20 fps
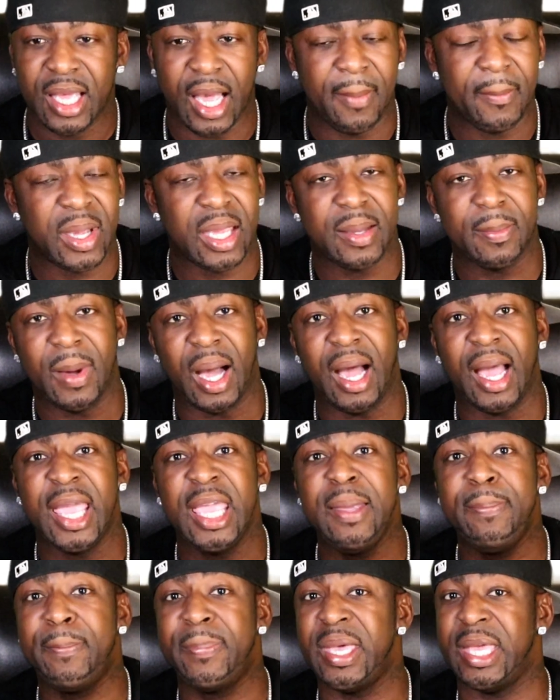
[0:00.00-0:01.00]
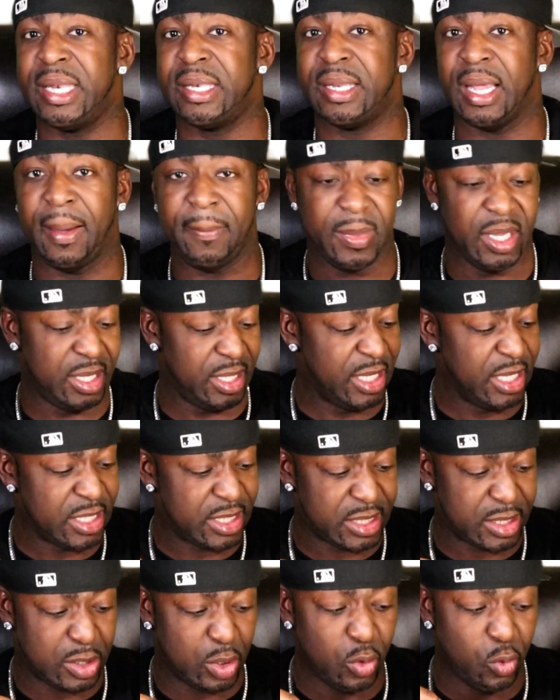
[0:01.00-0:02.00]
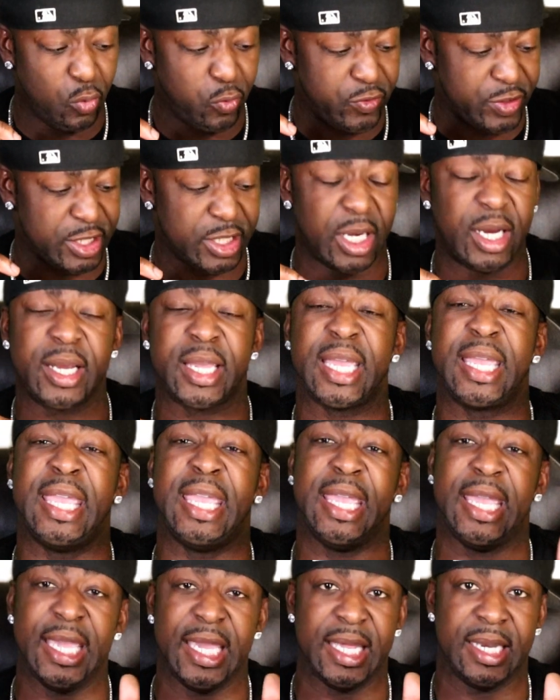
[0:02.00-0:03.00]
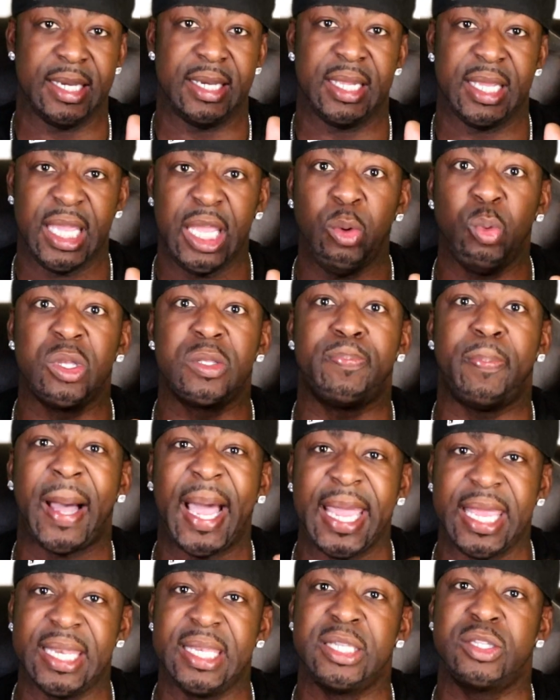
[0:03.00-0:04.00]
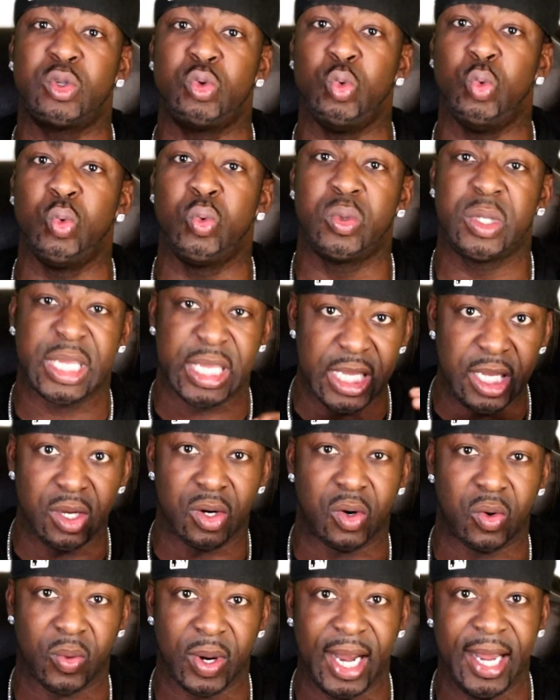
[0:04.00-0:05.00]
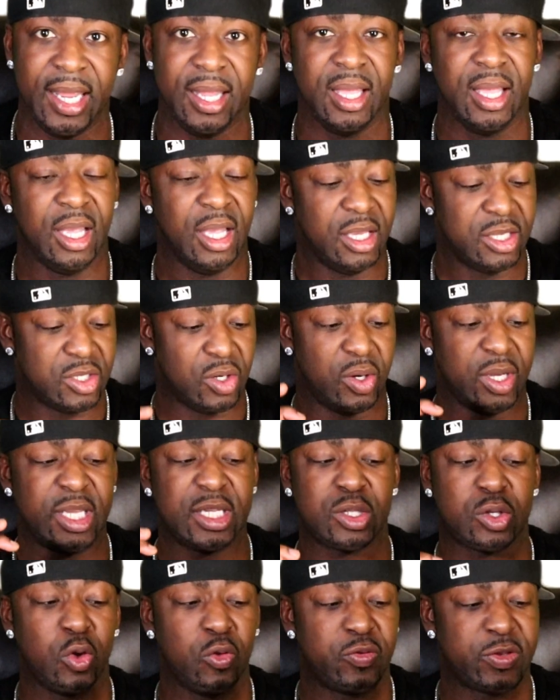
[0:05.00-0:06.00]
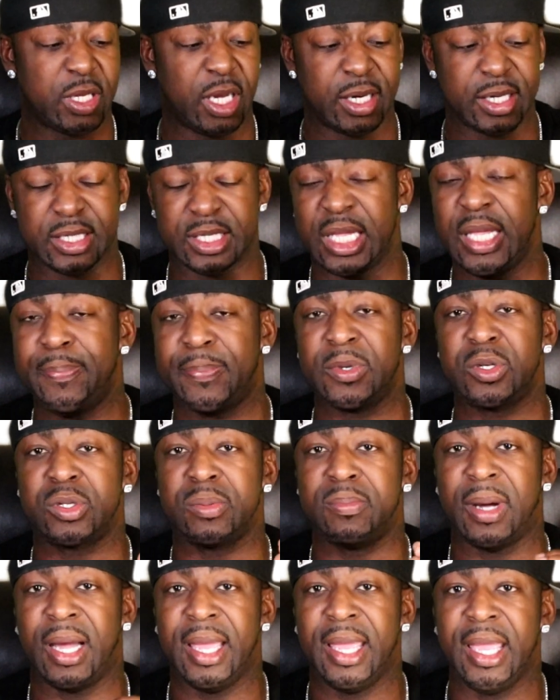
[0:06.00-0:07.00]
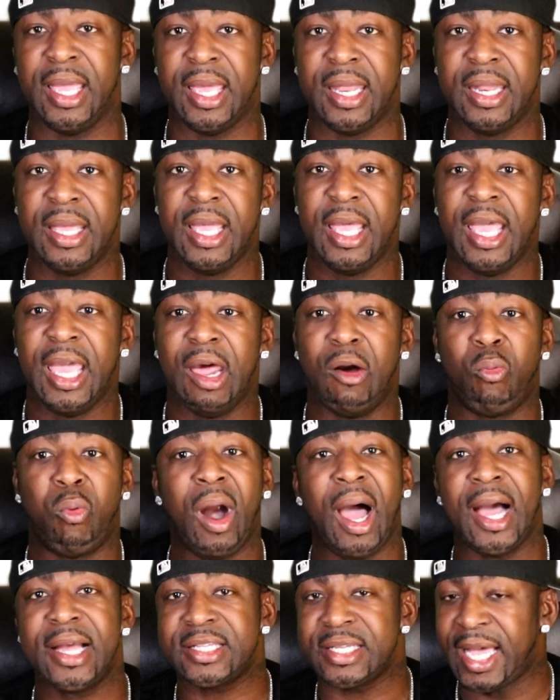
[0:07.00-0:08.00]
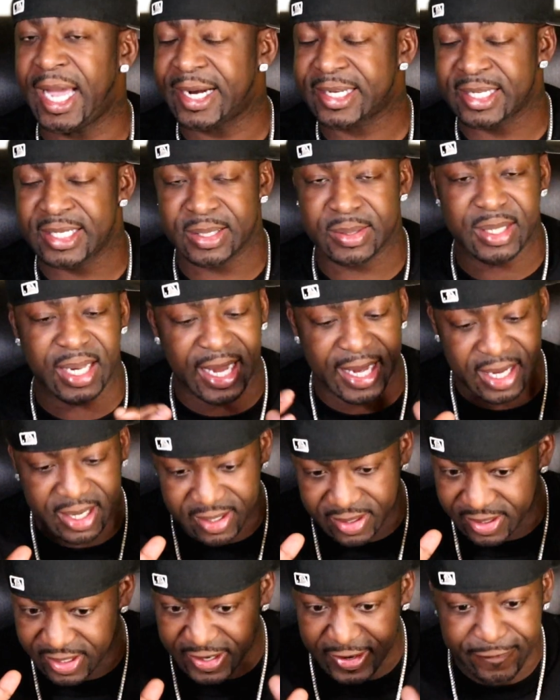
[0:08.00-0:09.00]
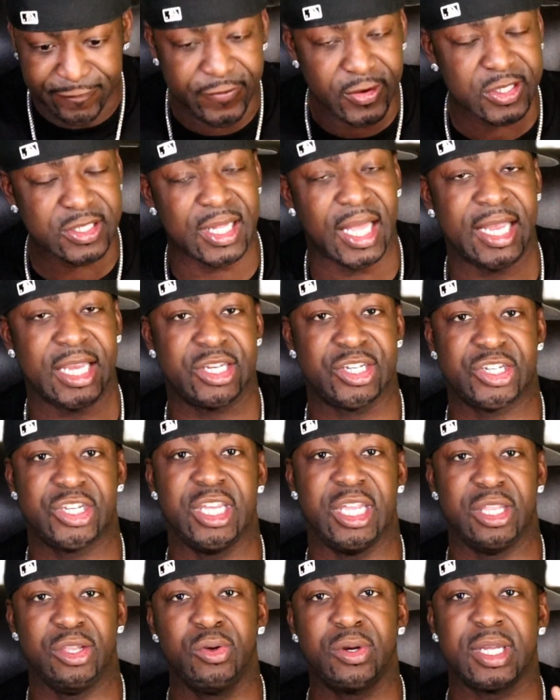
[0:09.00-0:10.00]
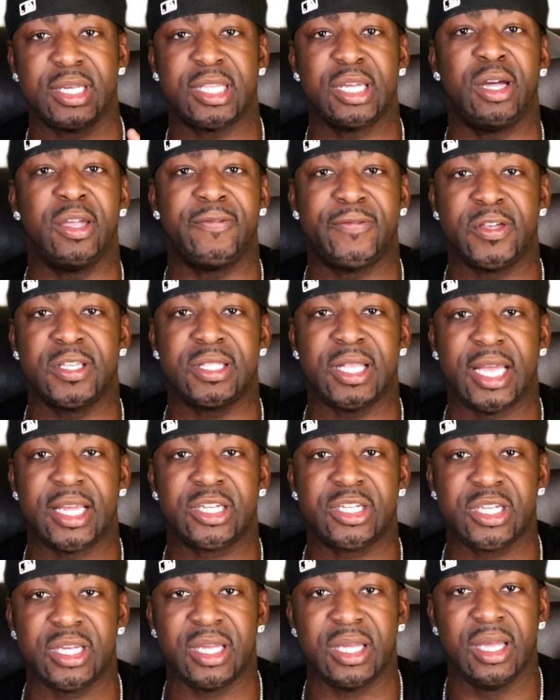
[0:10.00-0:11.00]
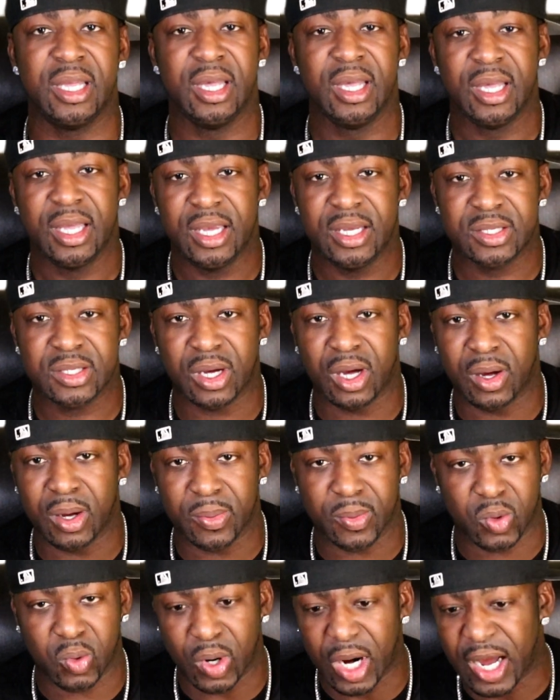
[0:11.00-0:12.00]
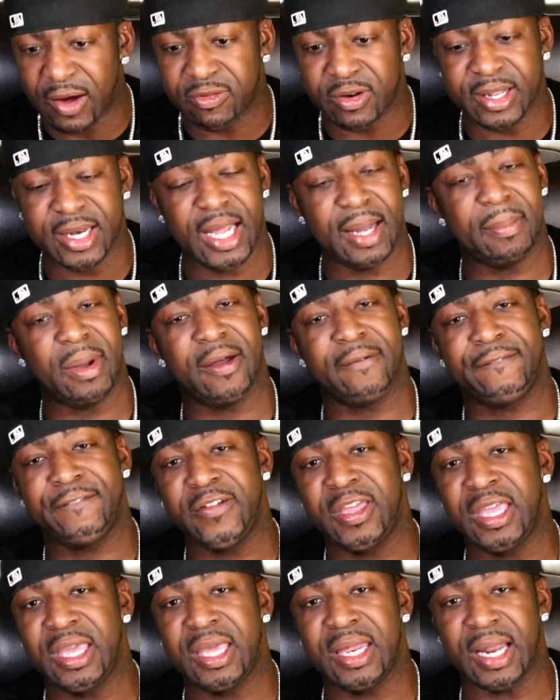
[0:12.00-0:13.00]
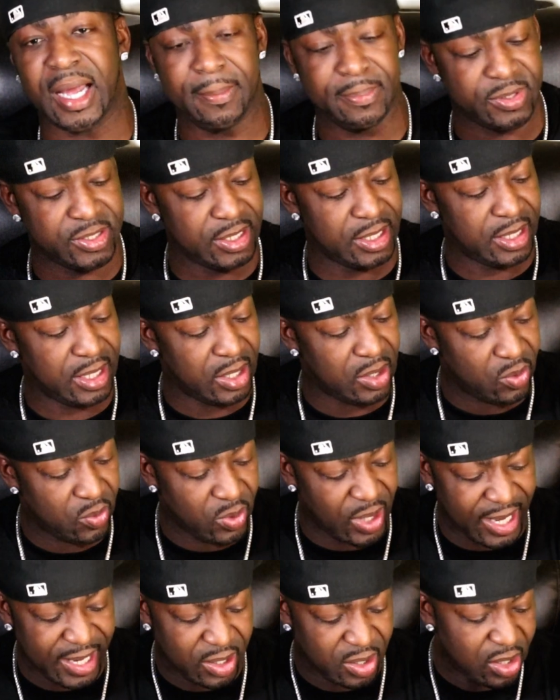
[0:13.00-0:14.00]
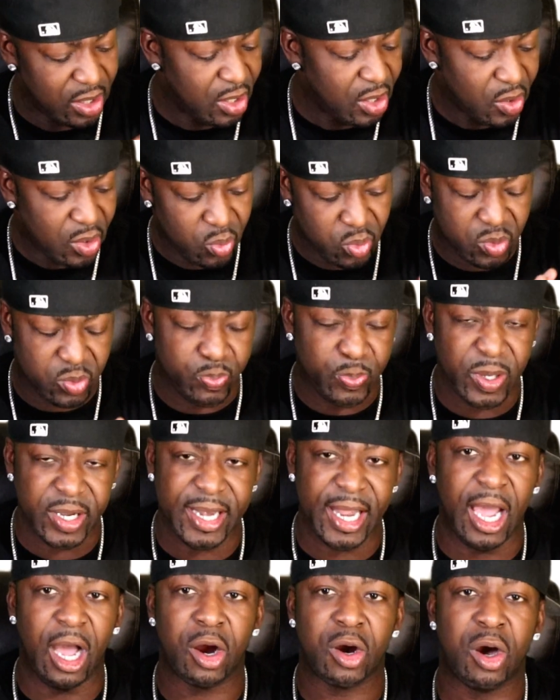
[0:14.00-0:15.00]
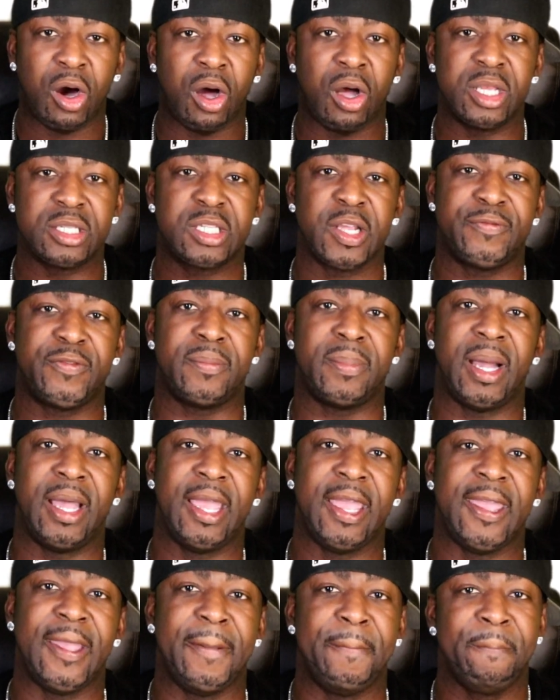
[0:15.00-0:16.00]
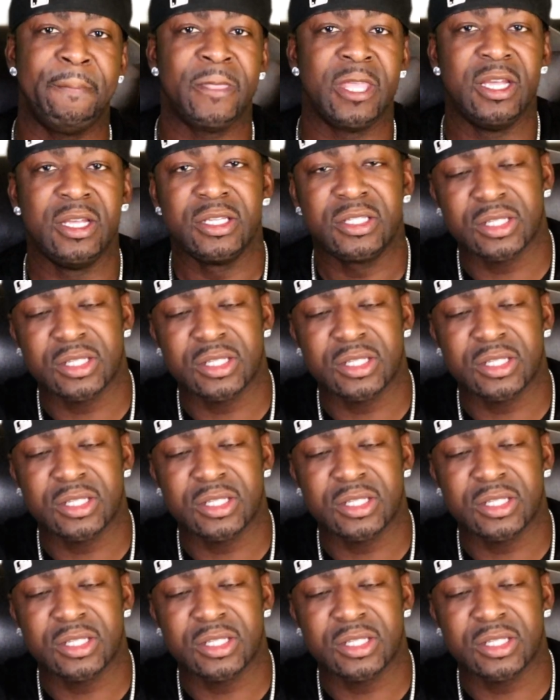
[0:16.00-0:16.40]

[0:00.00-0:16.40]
I mean, his tooth sunk in. He was biting to kill, right? So his tooth sunk deep into my hand, and Rock's acting like he feels like shit. You can tell he feels like shit. He's all groveling at my feet. I'm sitting there like putting alcohol and stuff on my hand.